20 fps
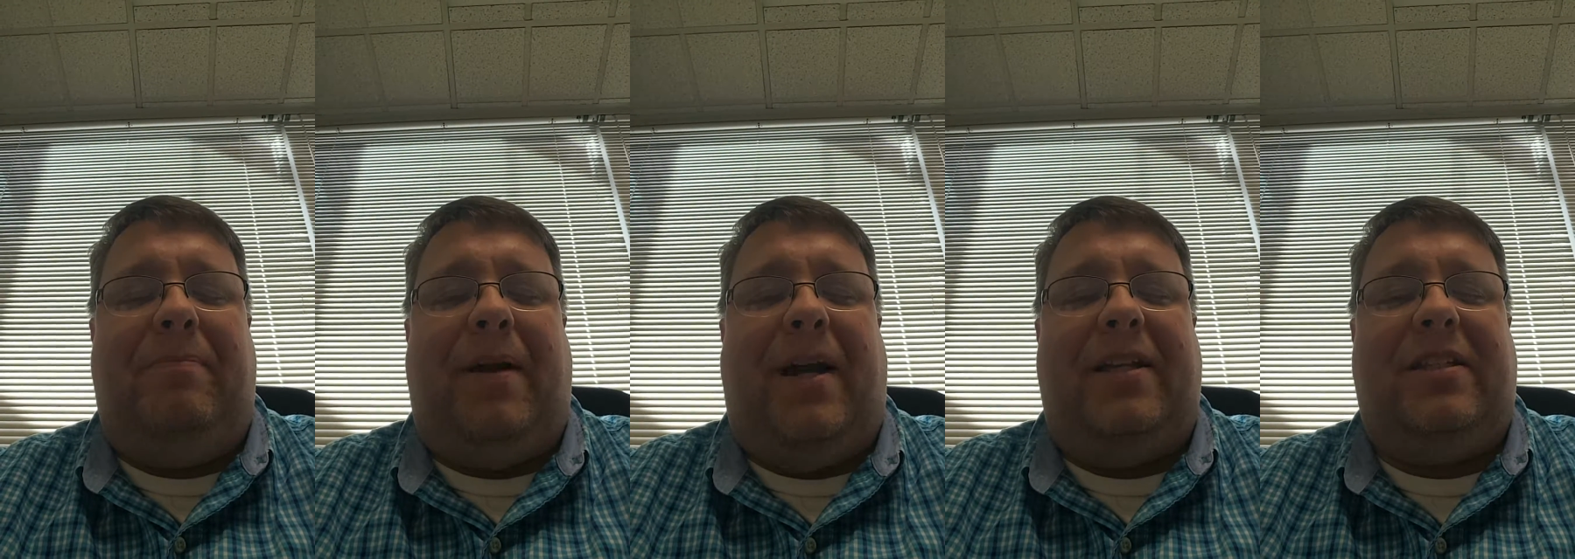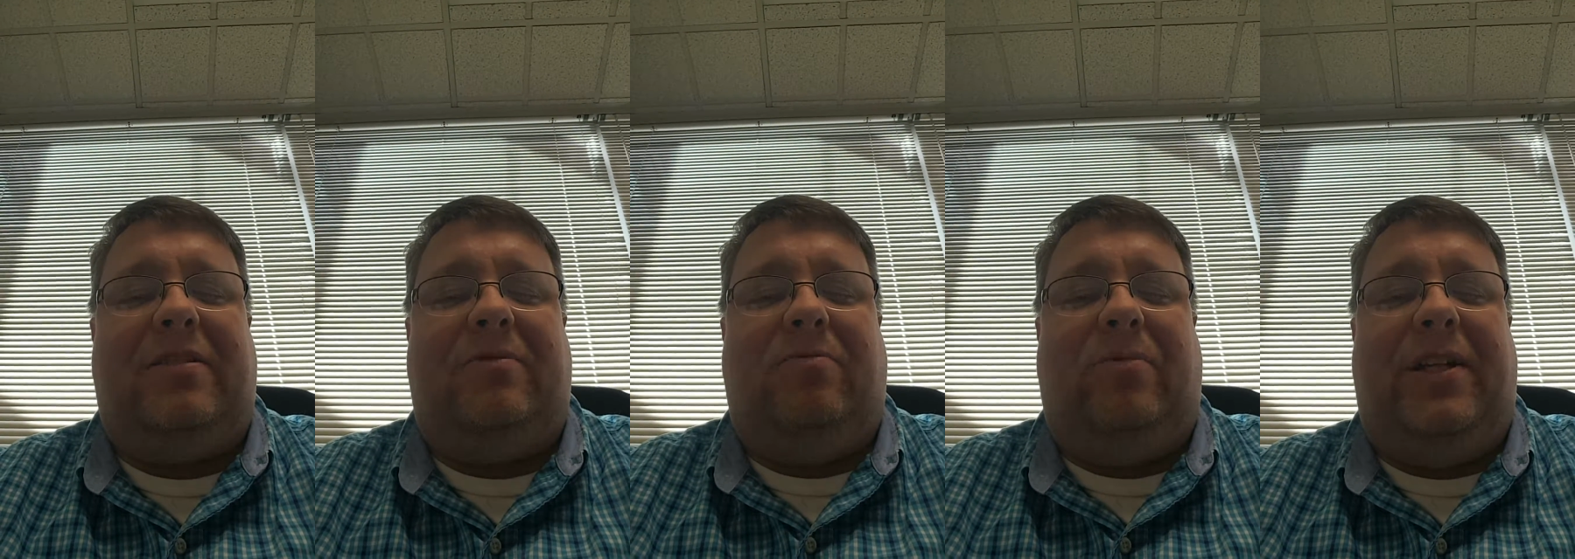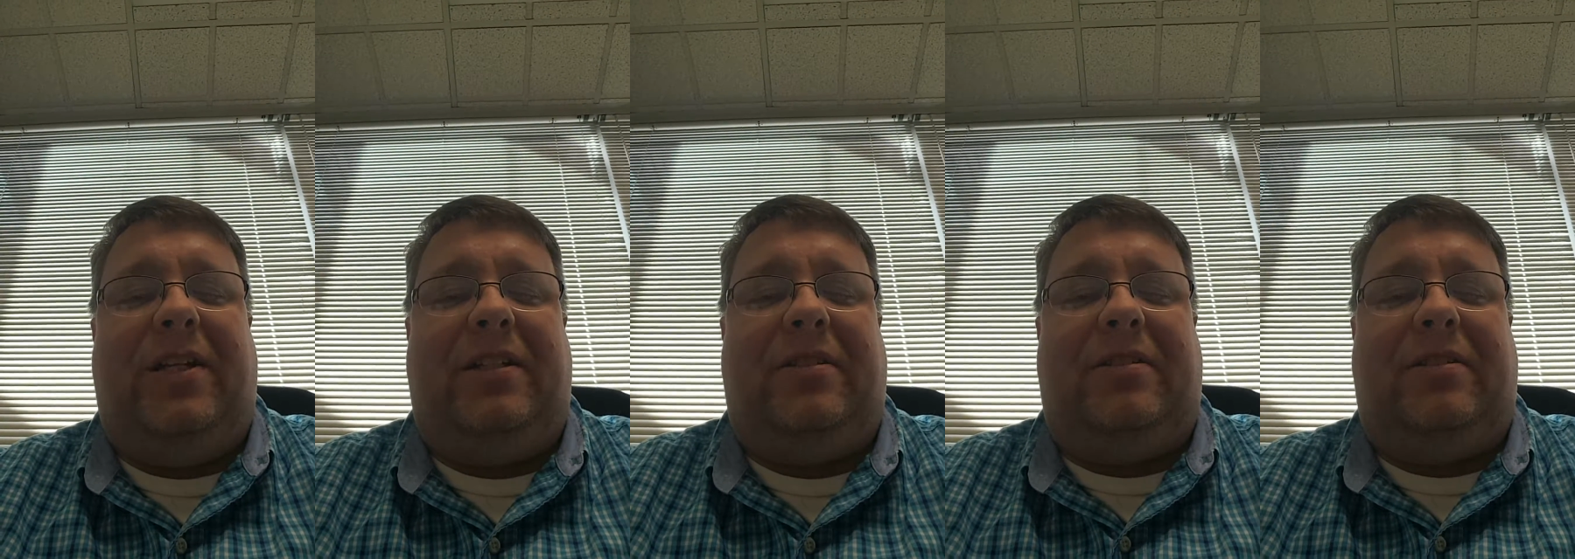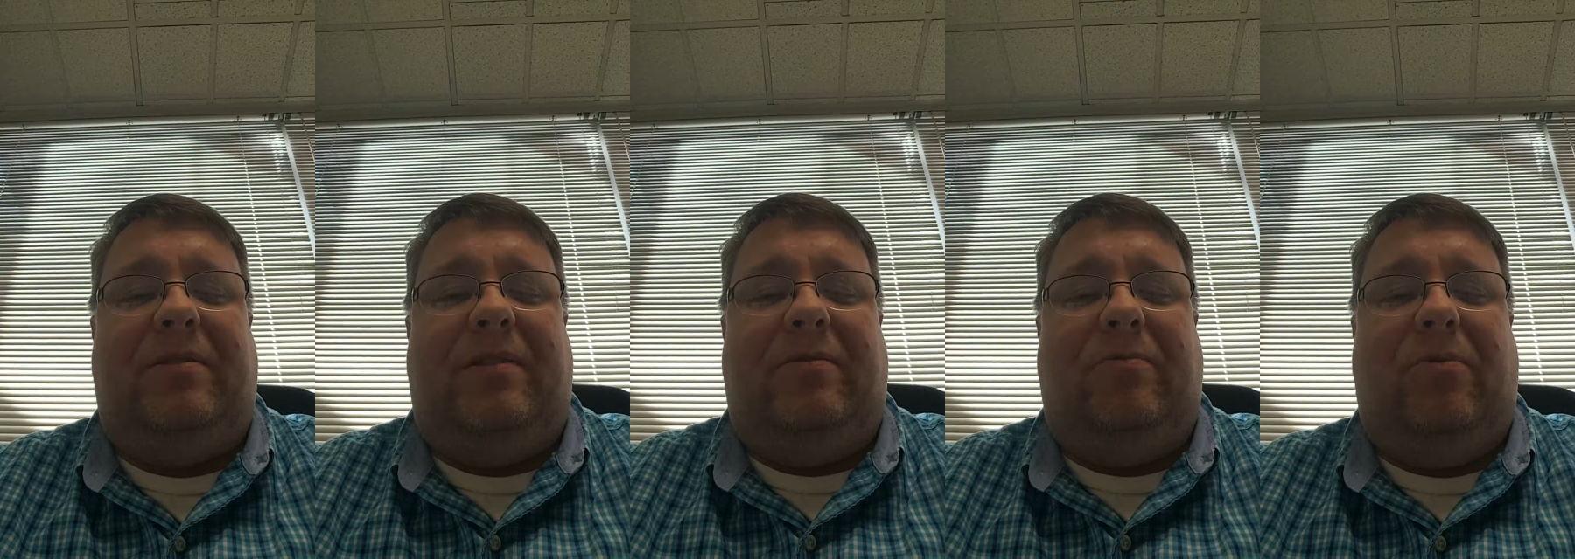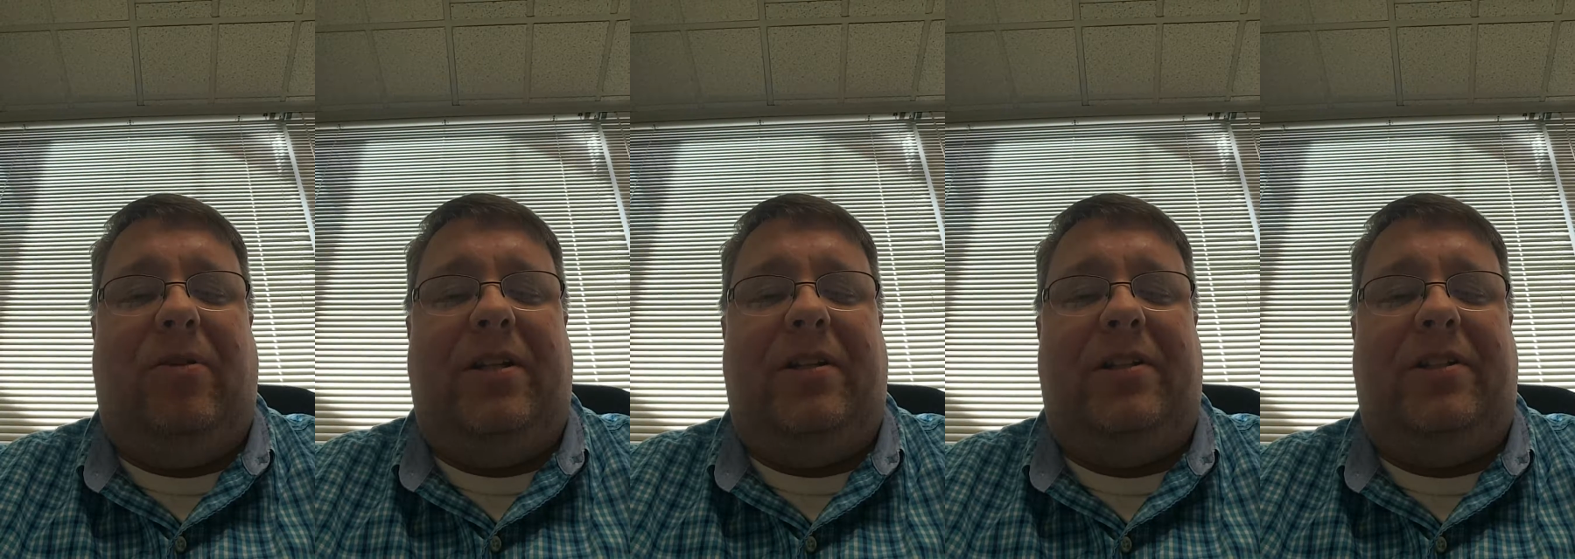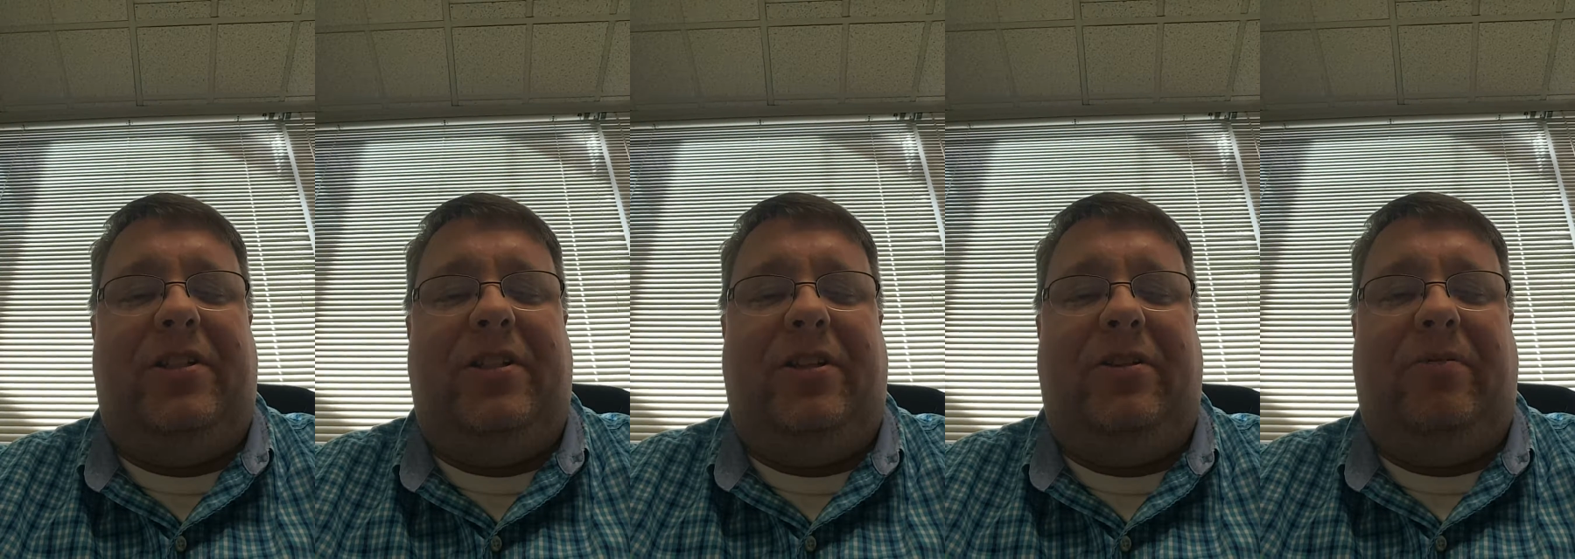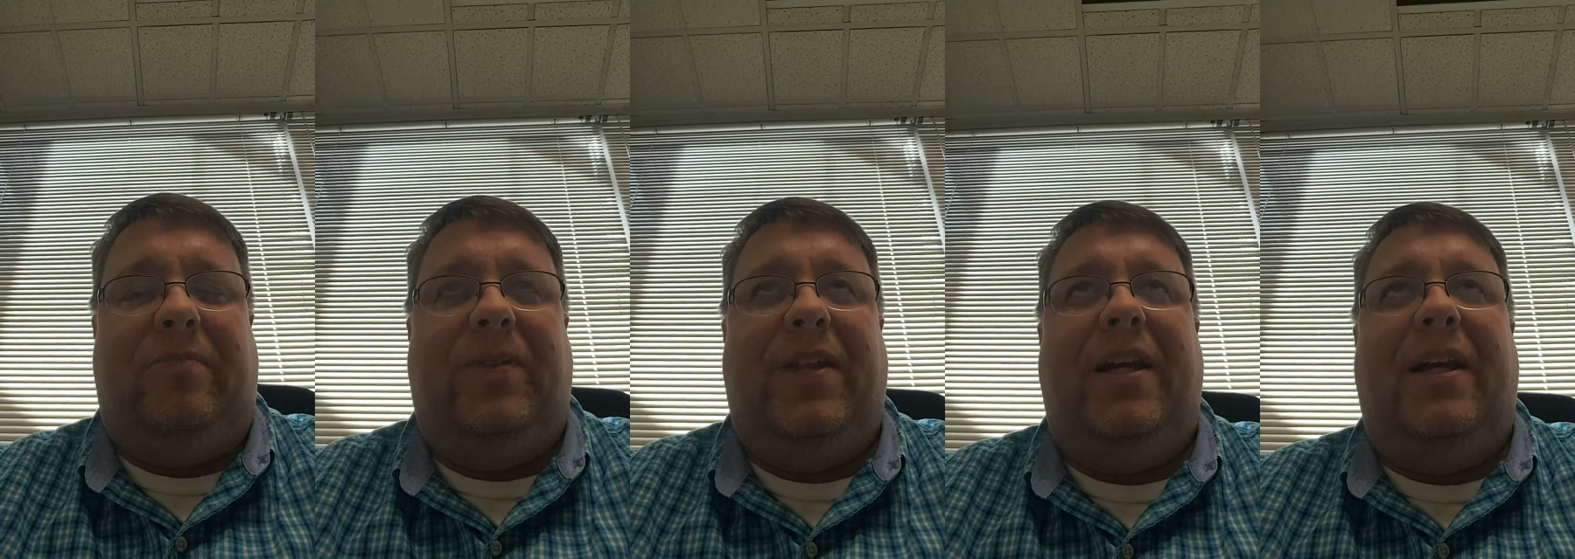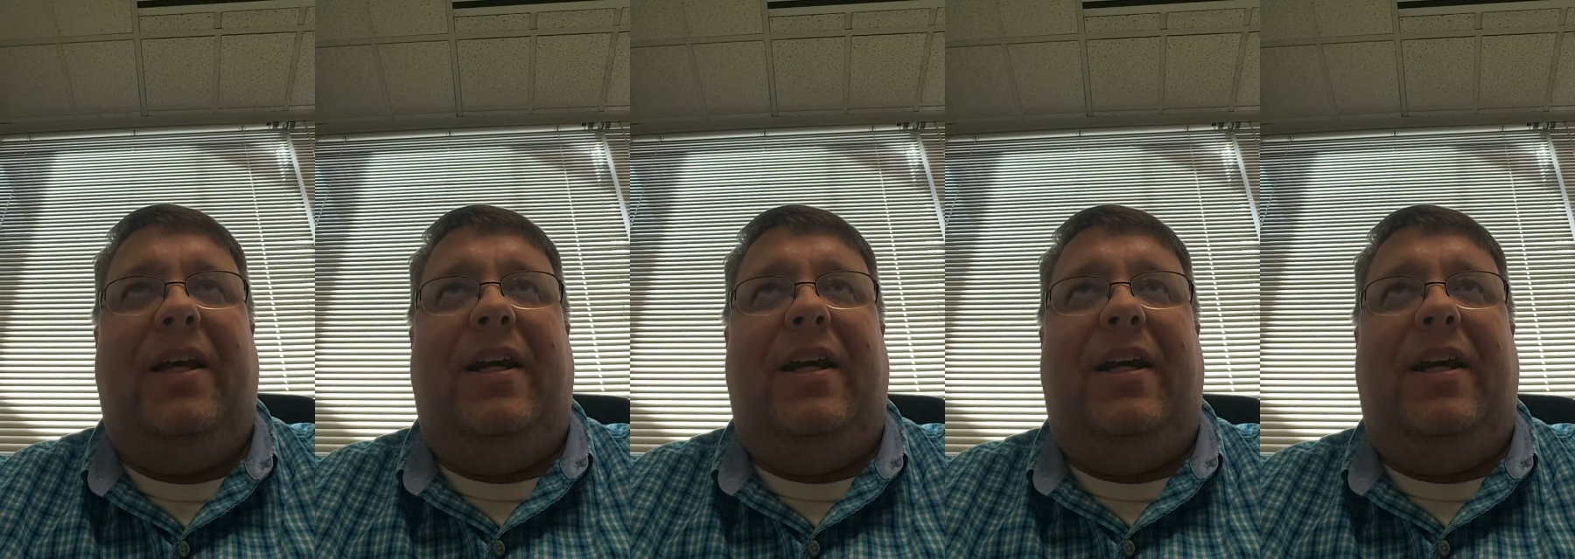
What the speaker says: past weeks in 1 and 2.